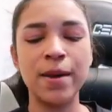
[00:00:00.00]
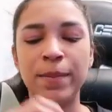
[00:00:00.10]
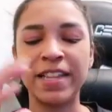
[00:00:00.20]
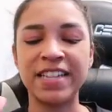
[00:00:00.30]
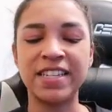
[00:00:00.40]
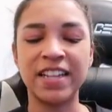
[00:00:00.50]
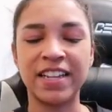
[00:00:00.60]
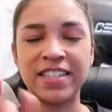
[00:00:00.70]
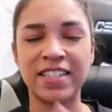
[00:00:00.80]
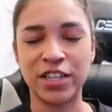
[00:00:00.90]
but they still
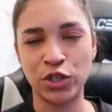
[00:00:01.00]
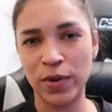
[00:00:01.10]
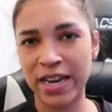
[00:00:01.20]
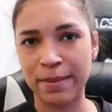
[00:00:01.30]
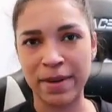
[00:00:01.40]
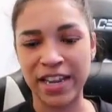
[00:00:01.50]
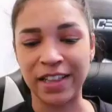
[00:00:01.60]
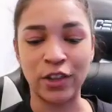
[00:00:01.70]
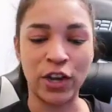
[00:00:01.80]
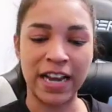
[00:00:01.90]
accentuate and make you
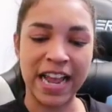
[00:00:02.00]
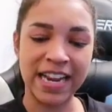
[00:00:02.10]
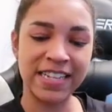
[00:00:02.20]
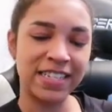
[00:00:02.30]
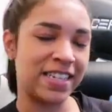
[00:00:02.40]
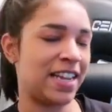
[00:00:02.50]
look nice.